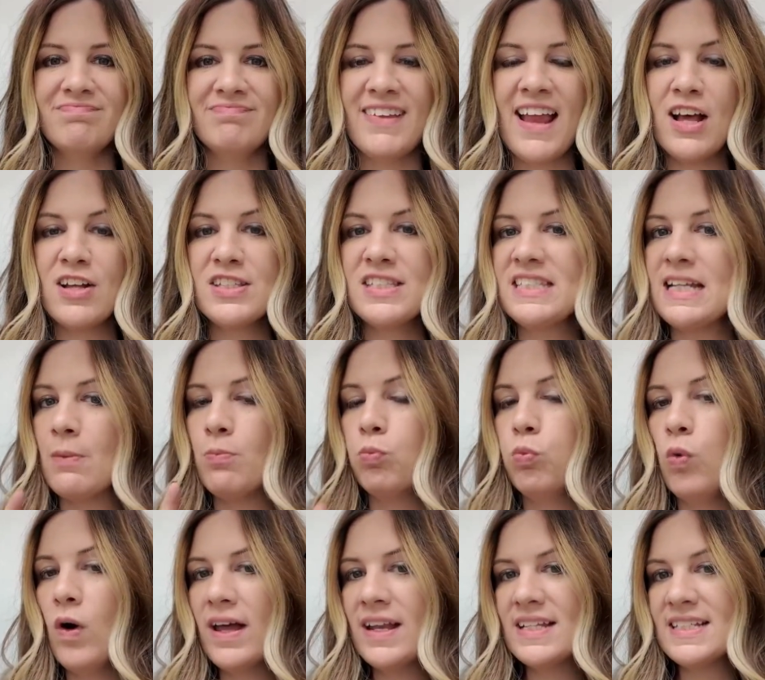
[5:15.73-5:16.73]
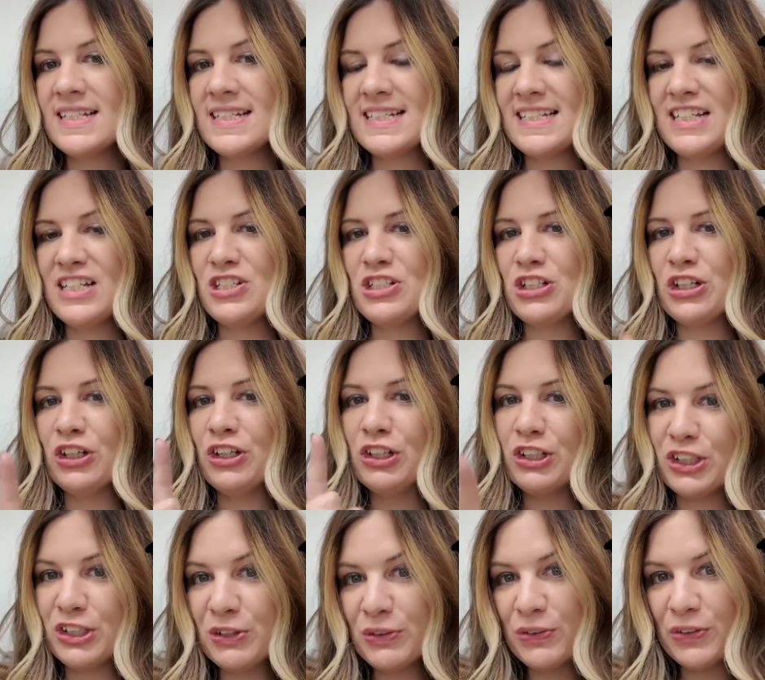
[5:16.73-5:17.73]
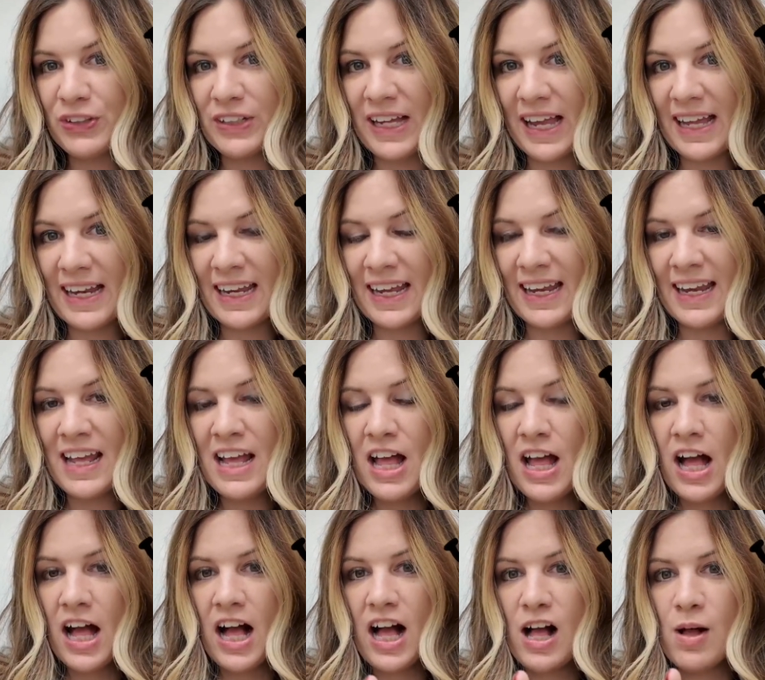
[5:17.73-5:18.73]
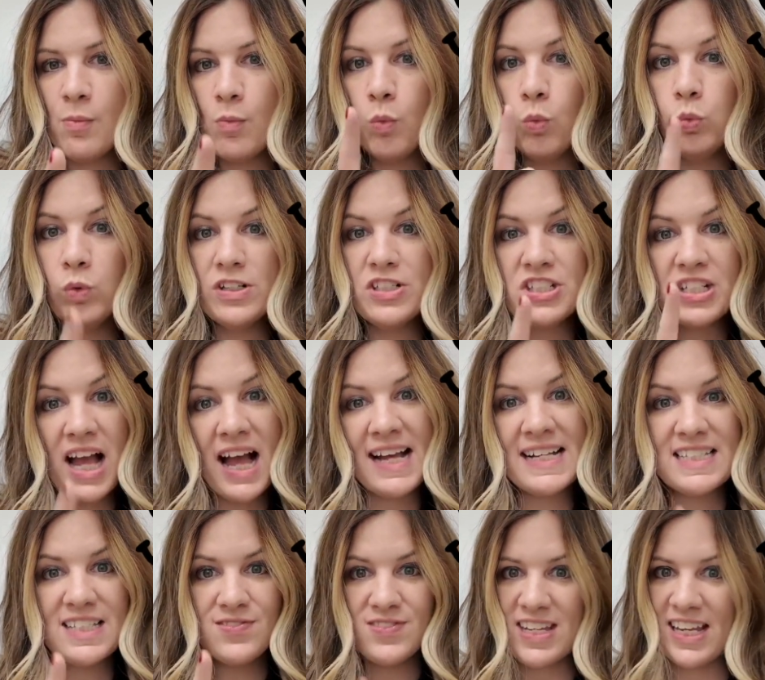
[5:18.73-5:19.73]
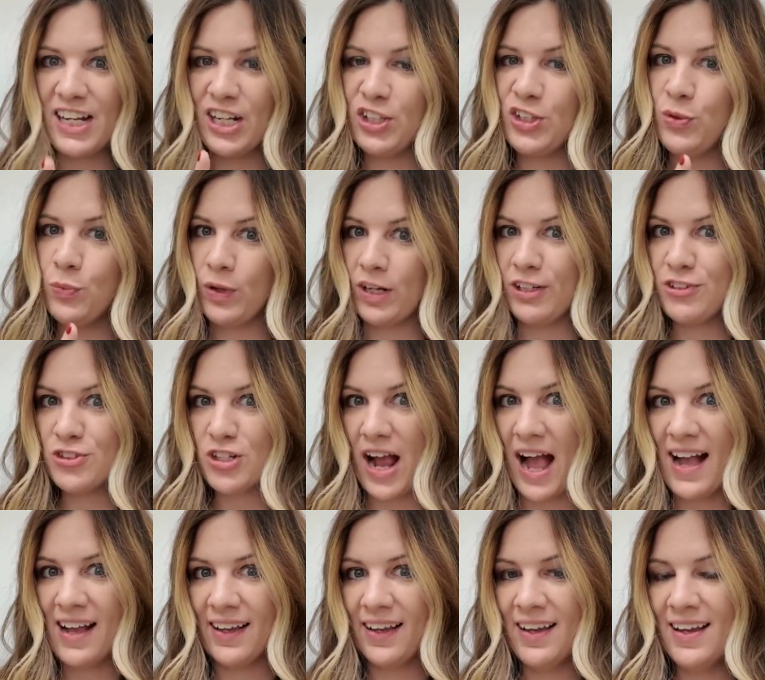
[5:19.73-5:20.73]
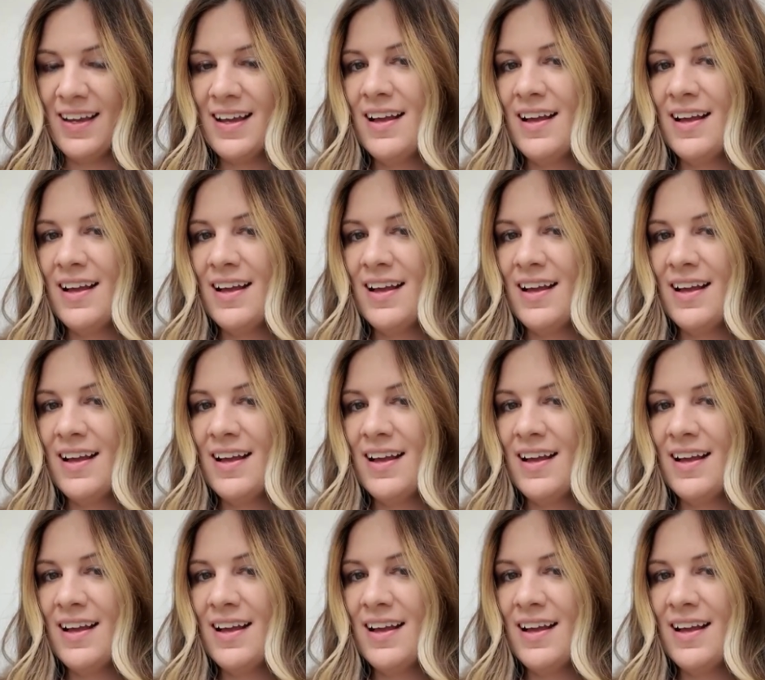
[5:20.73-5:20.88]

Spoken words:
Now, step 1 as a teacher, you created which kinds of data you want to track.